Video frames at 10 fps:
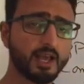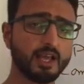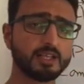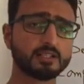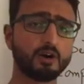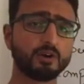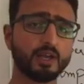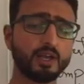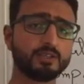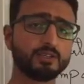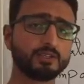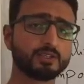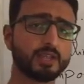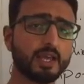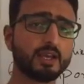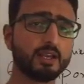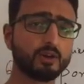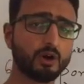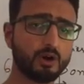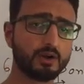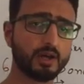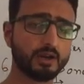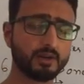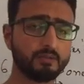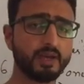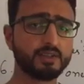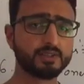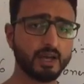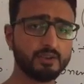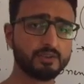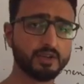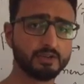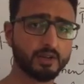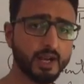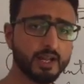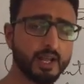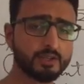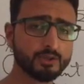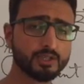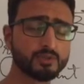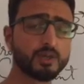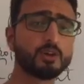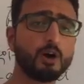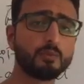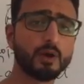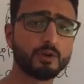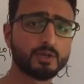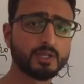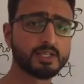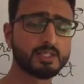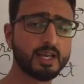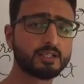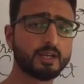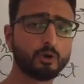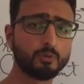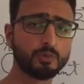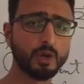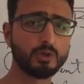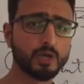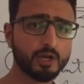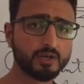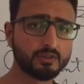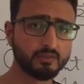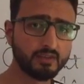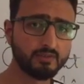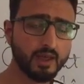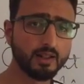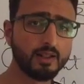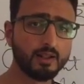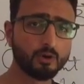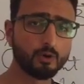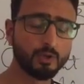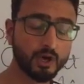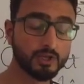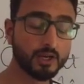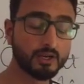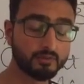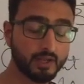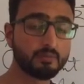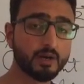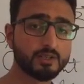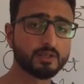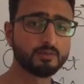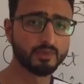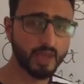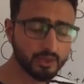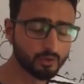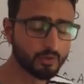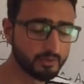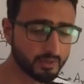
as long as its cyclic order remains unchanged, right? So this was all for today's lecture. Hope you enjoyed it very well. Hope you enjoyed it very much. Thank you very